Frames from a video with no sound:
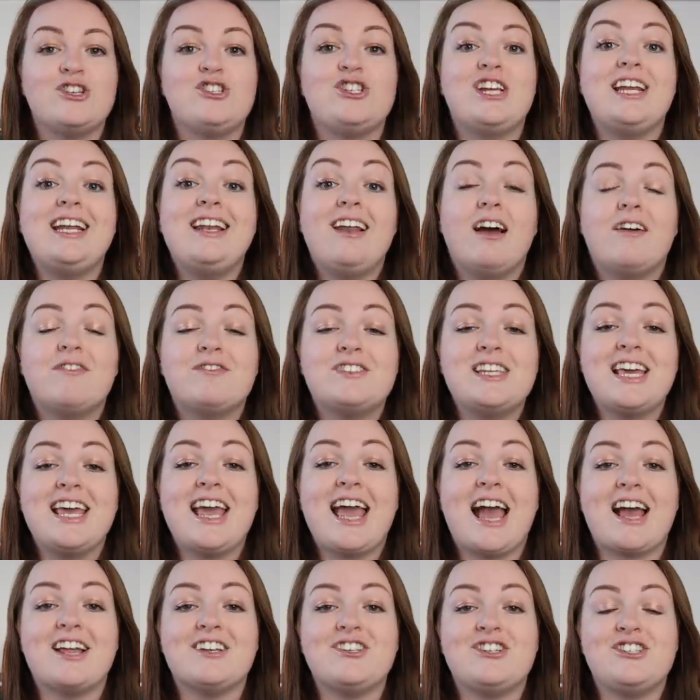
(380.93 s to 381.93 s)
She loved
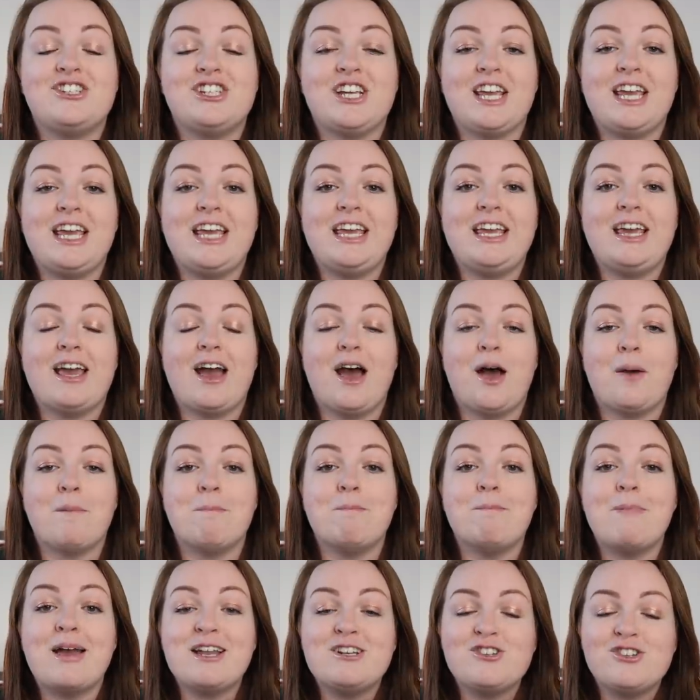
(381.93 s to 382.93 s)
it and she
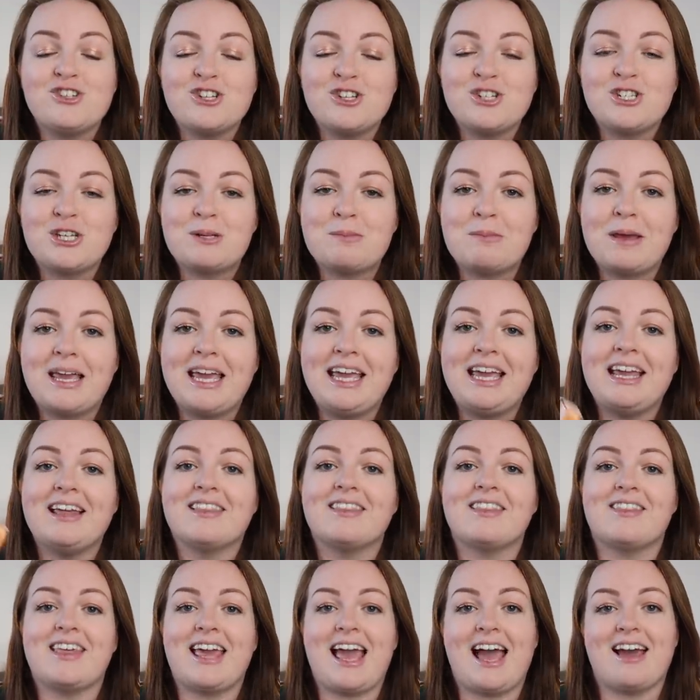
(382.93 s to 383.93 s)
mentioned to
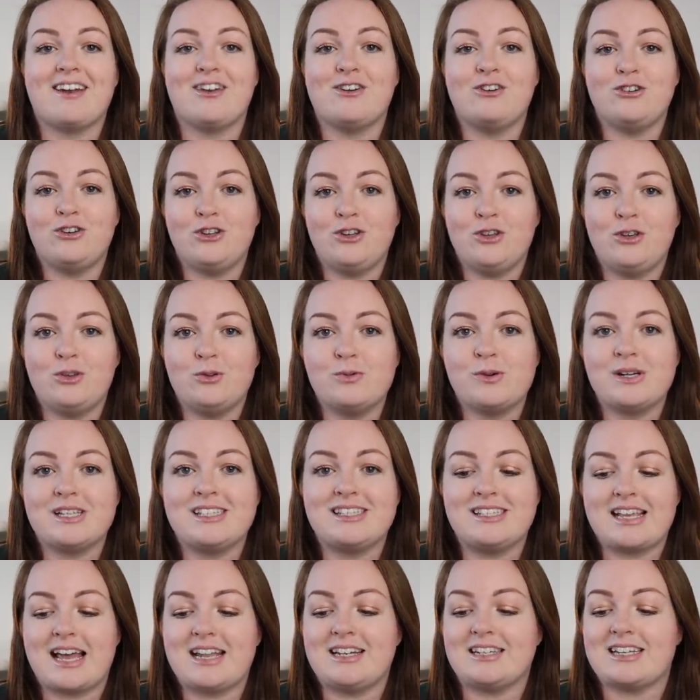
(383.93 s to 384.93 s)
me that they had a new
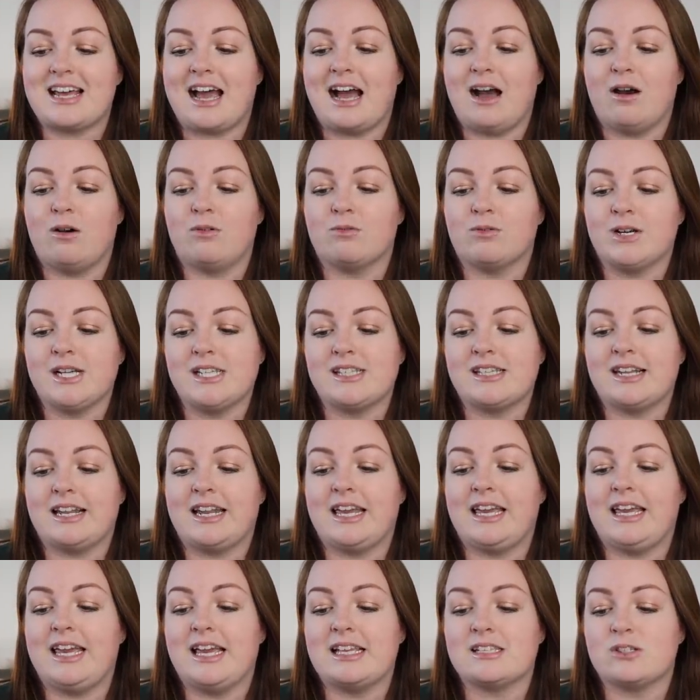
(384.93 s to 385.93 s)
scent out
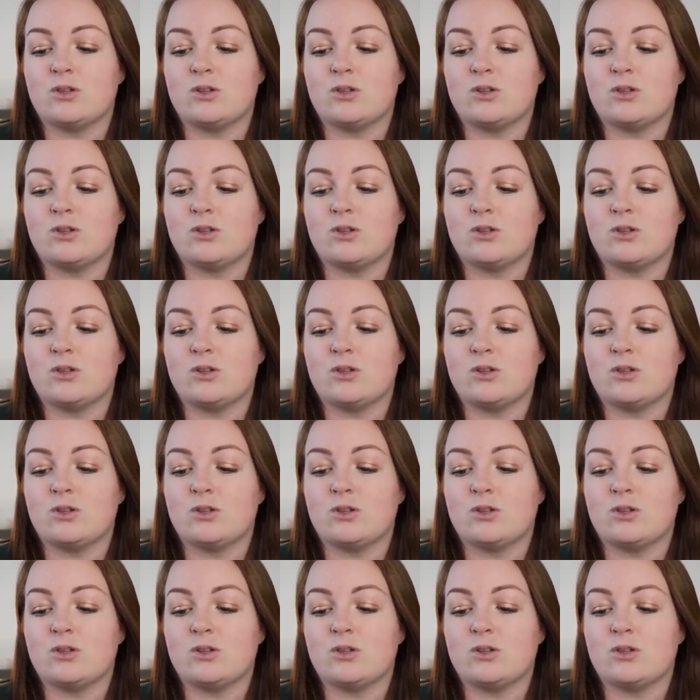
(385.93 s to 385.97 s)
recently.